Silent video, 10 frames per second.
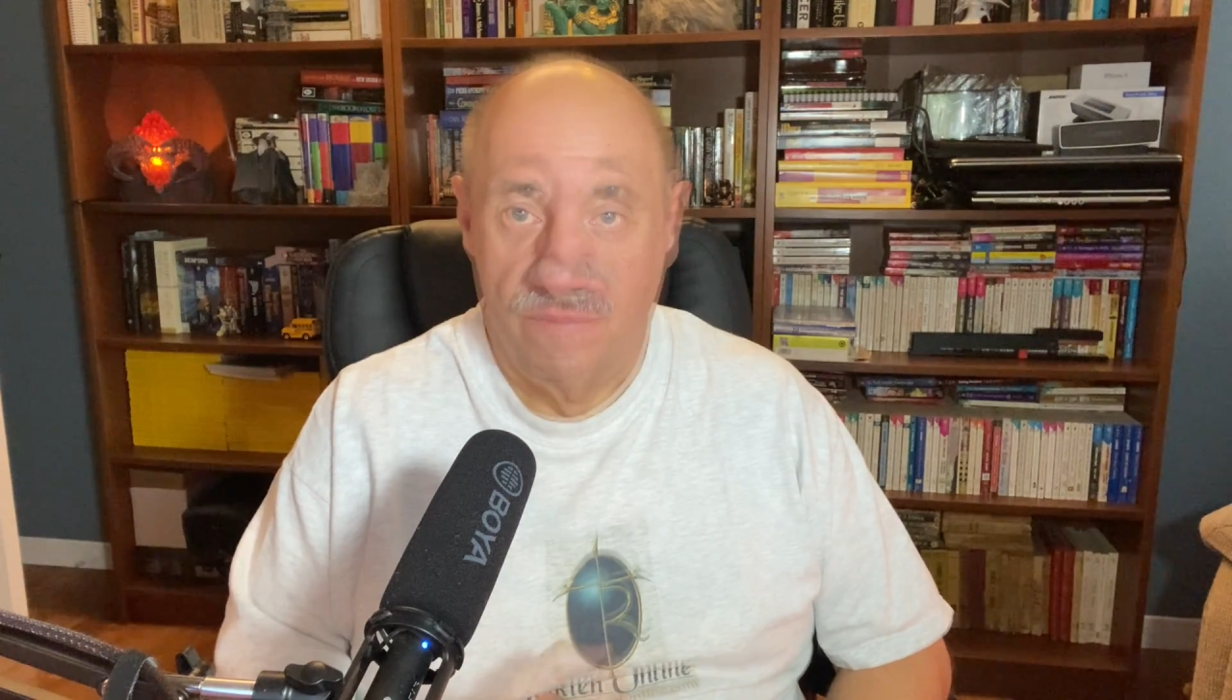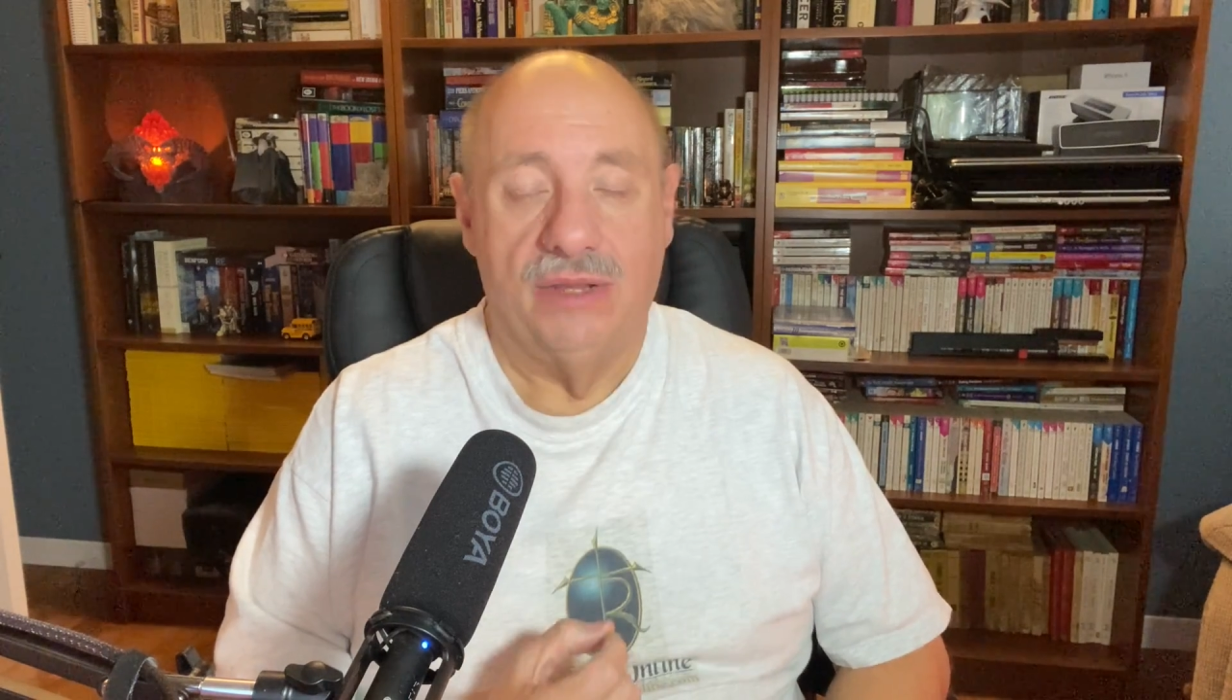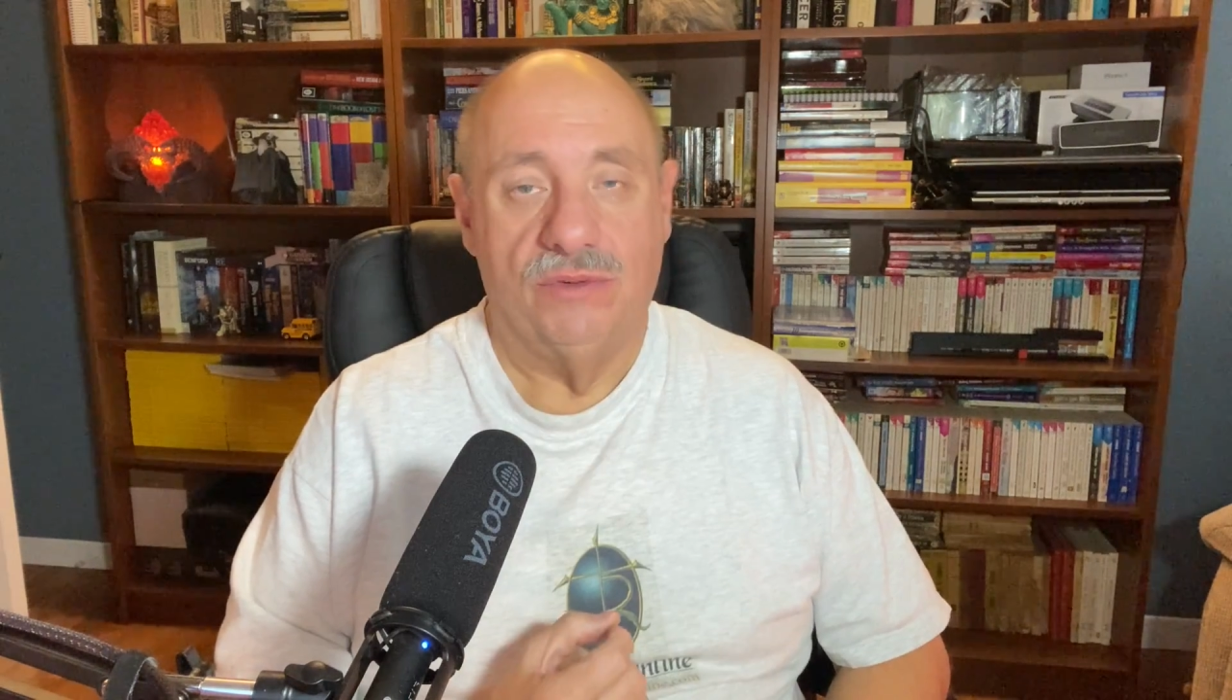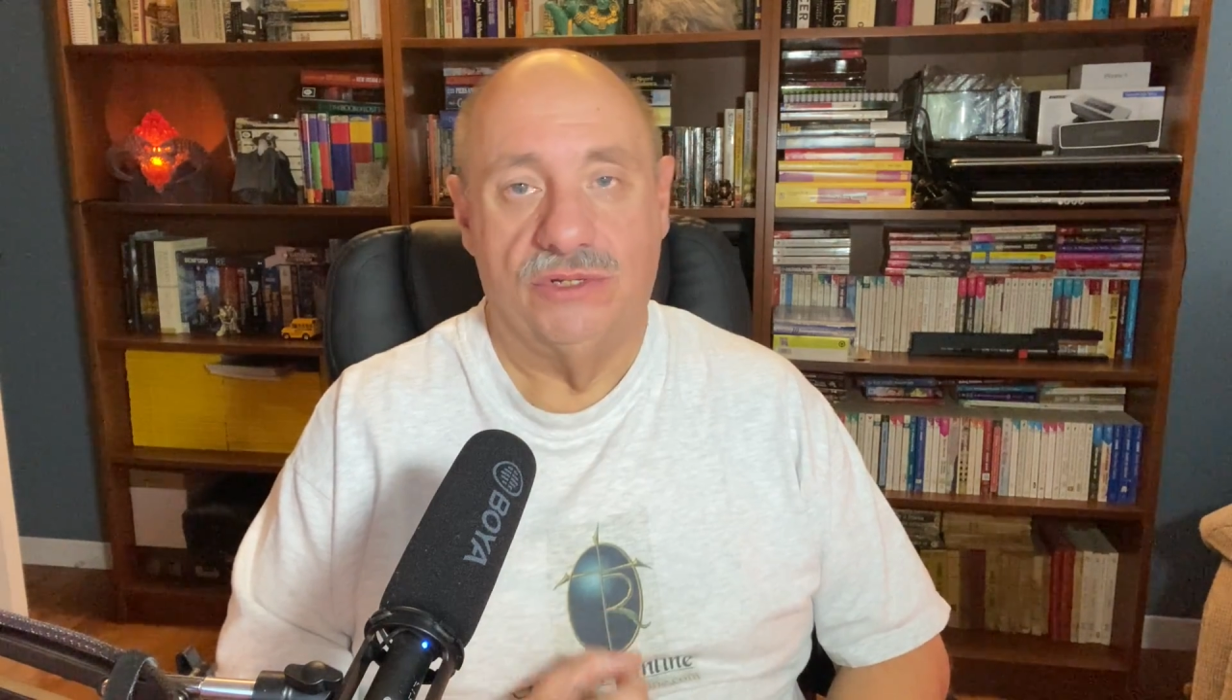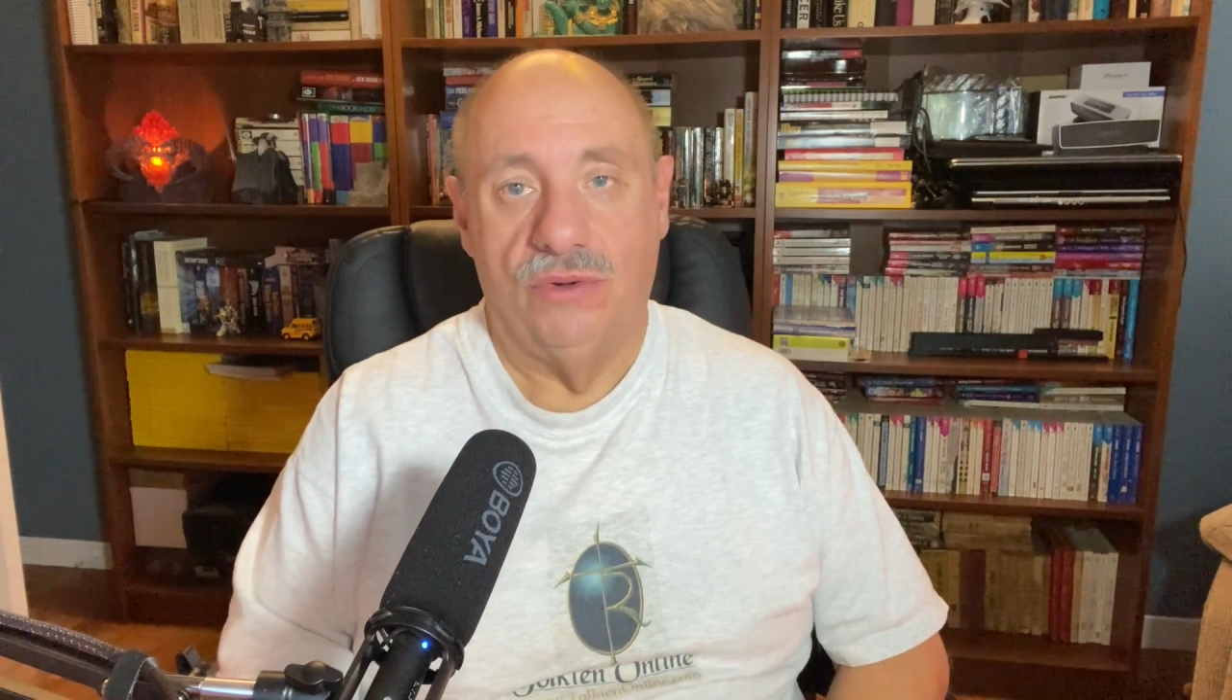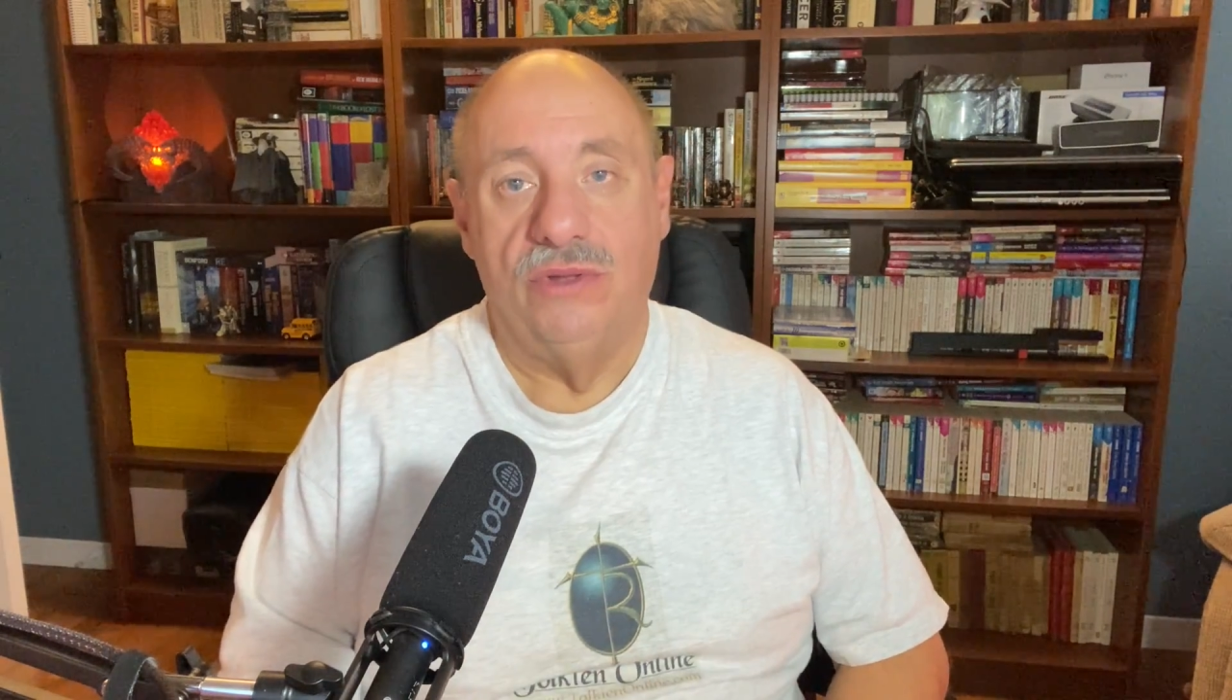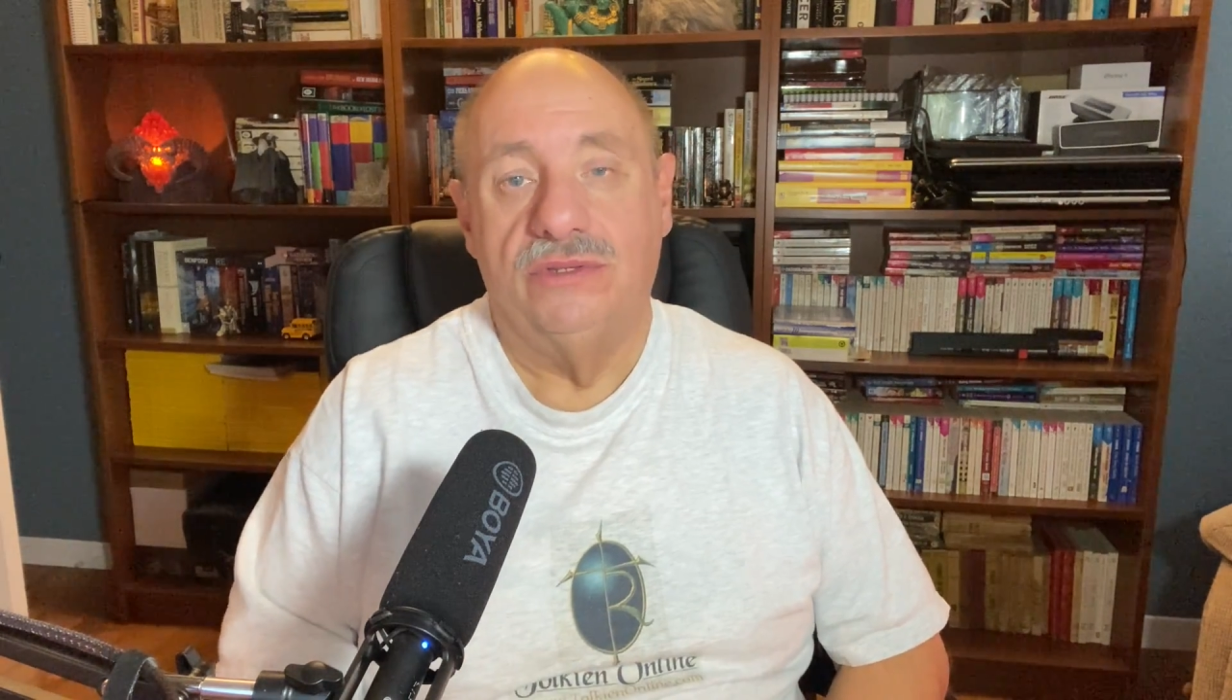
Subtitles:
it was going